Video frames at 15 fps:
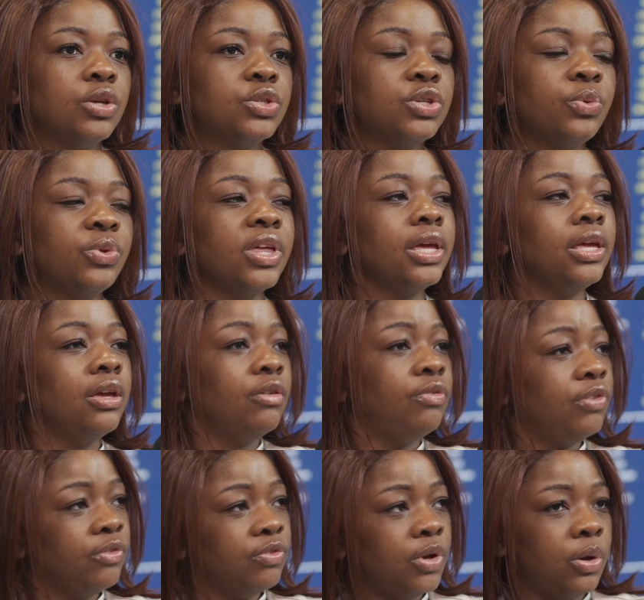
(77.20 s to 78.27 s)
So the
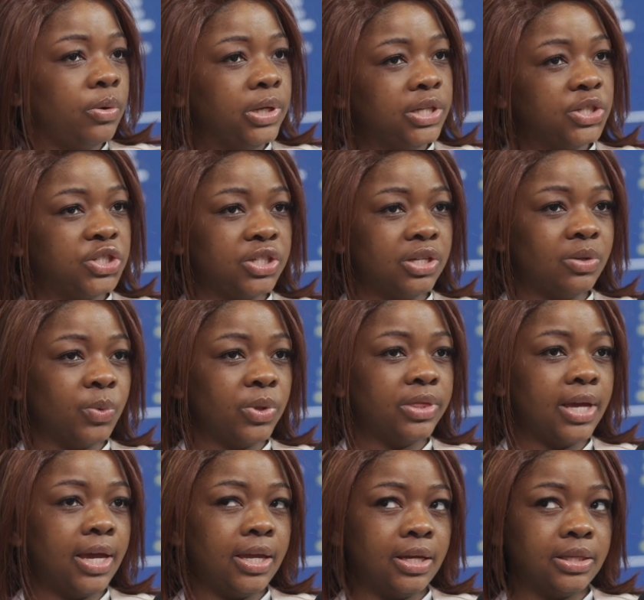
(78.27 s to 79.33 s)
EFF coalition with
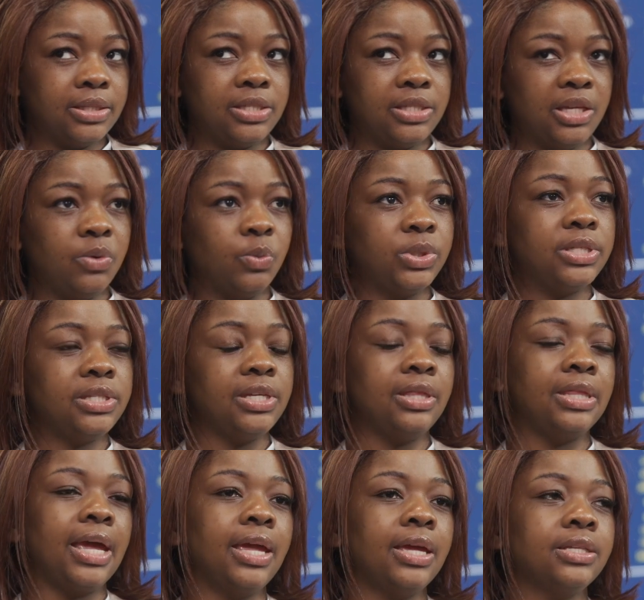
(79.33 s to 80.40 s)
the ANC would see
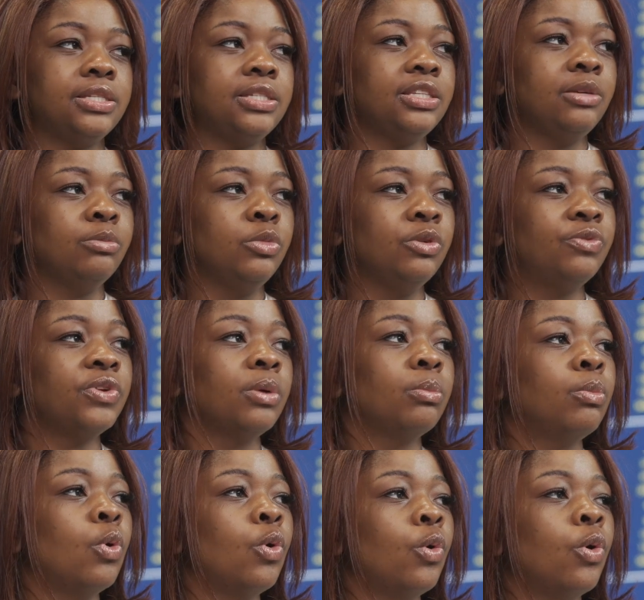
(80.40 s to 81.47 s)
the ANC
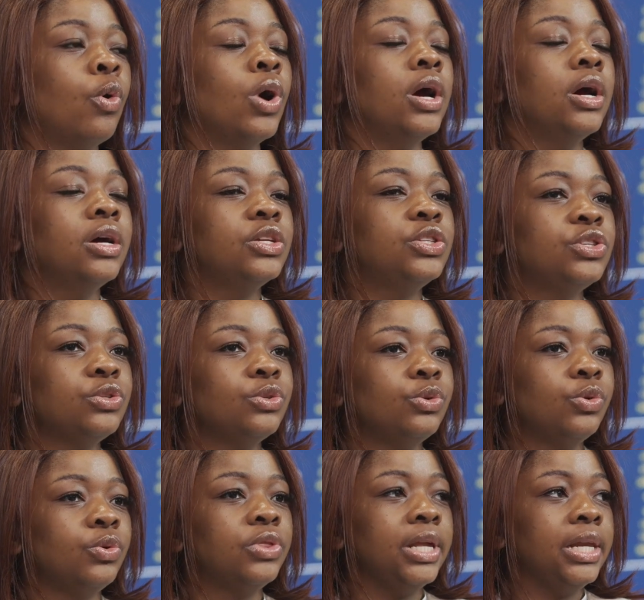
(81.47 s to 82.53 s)
moving more
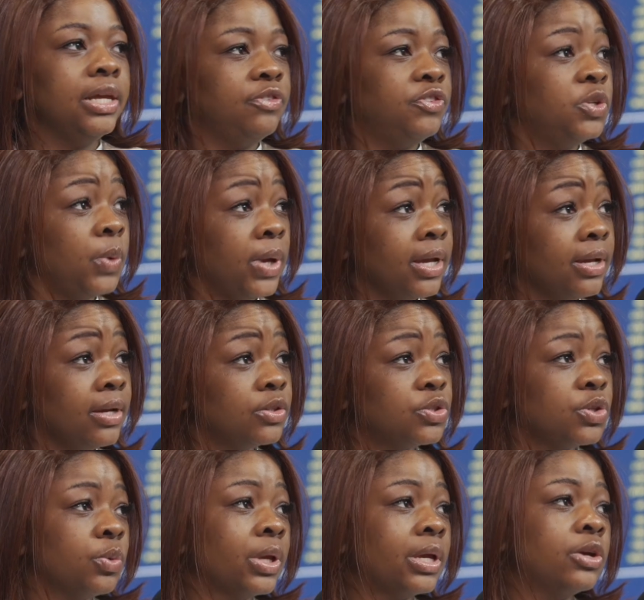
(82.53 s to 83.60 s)
to the left wing.
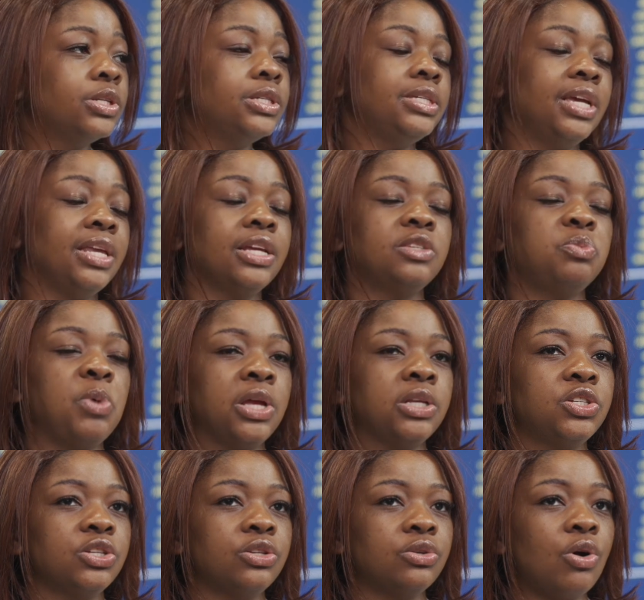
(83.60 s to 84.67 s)
So we could see an
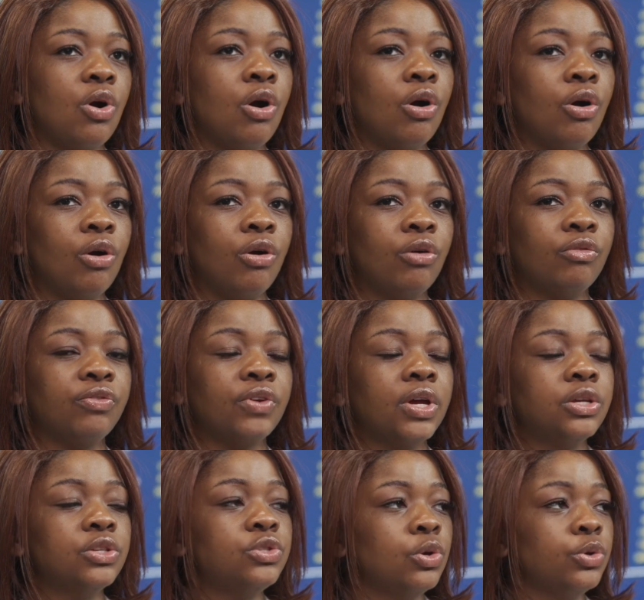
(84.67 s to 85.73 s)
expansion of
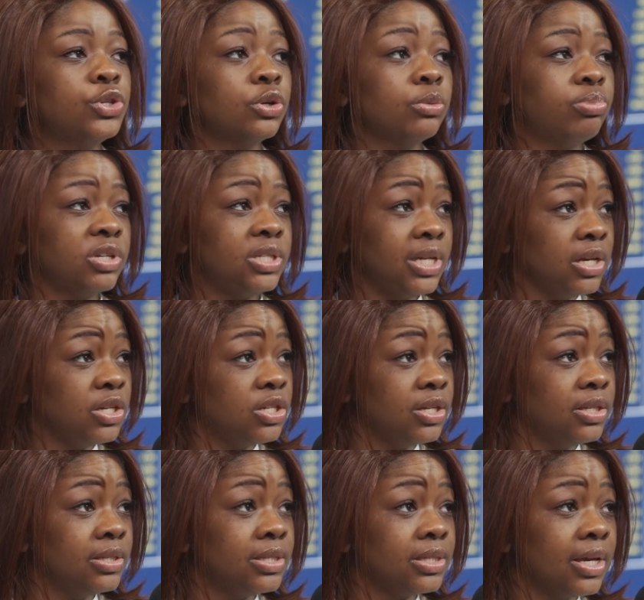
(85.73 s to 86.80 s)
social
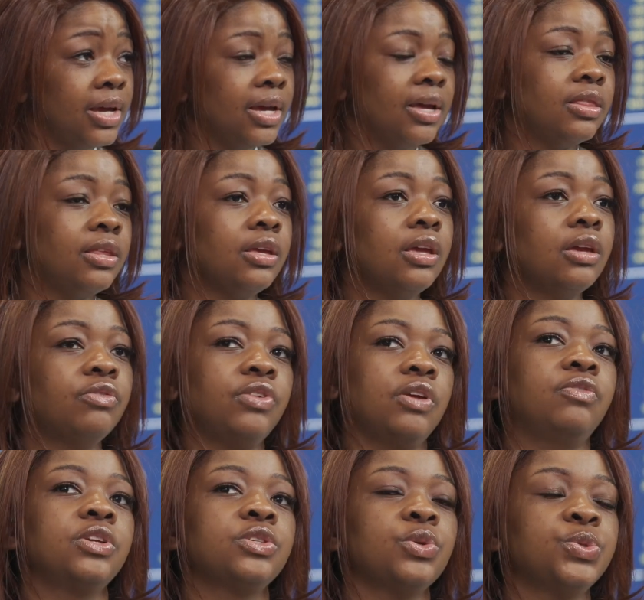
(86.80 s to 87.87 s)
protections. The
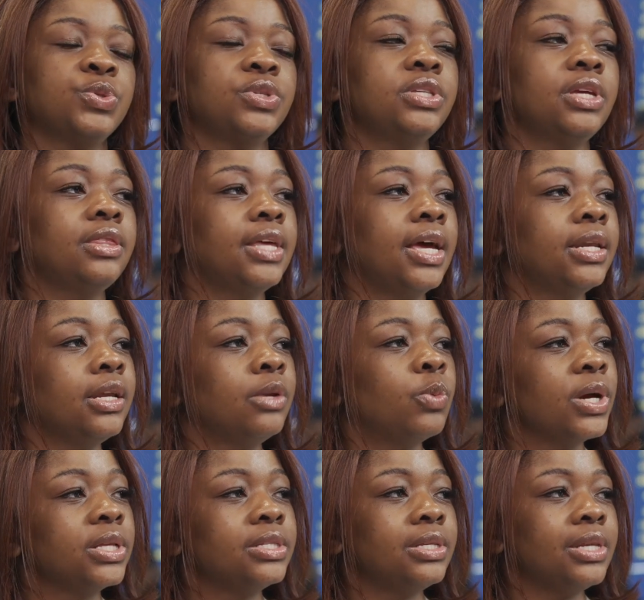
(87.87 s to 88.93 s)
EFF has also said that it
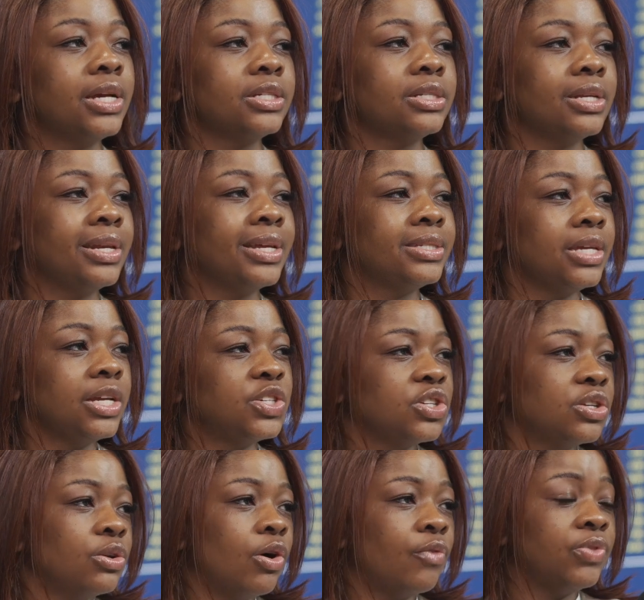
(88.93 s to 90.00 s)
wants
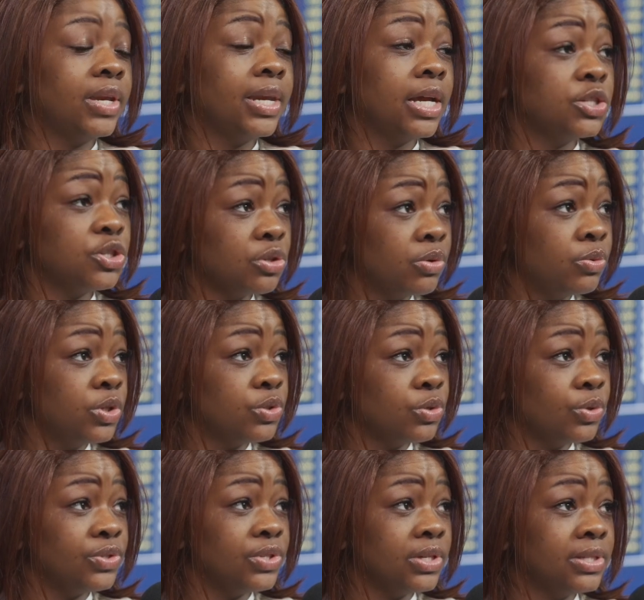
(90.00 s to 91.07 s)
nationalization of the natural
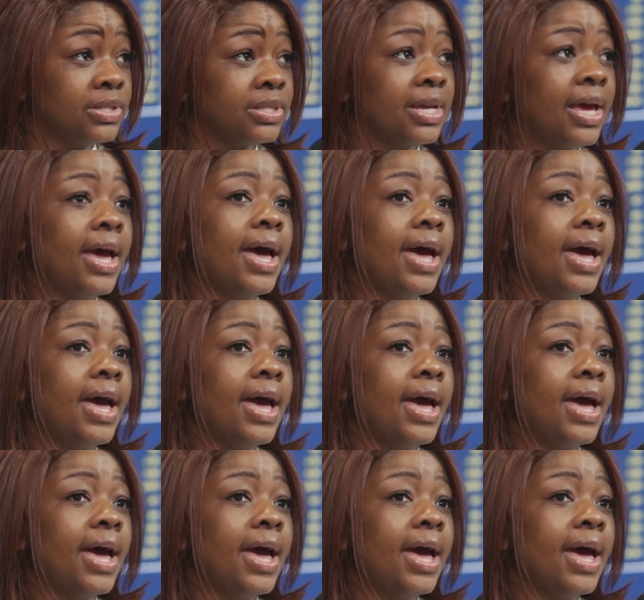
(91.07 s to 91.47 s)
resources